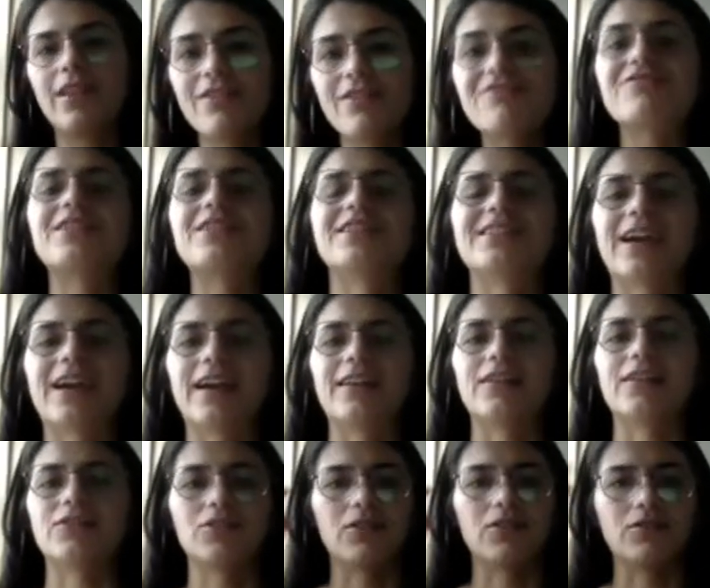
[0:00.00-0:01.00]
different
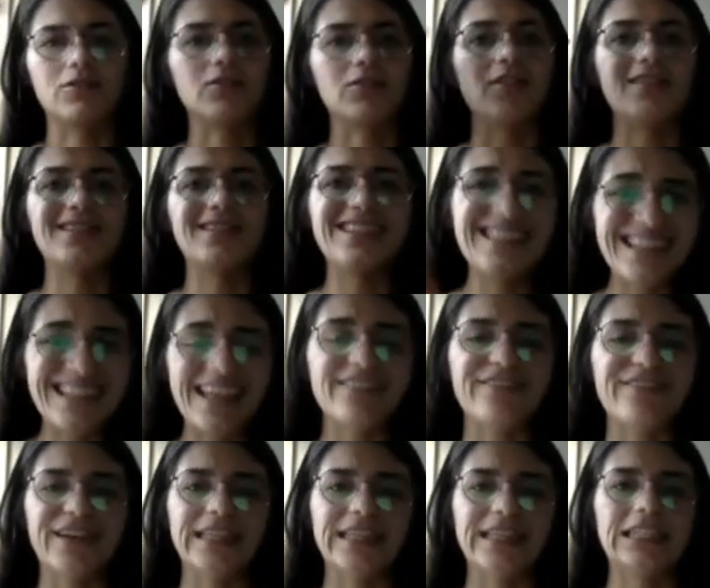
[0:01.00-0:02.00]
ideas, so to the
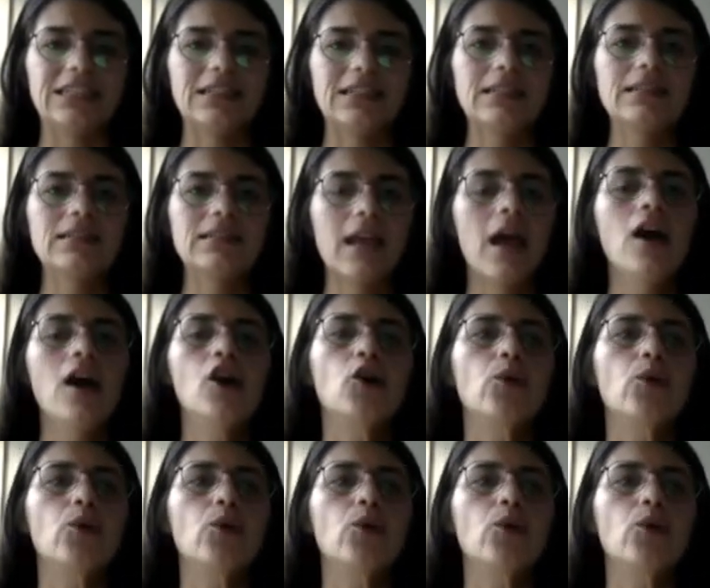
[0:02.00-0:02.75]
disadvantages,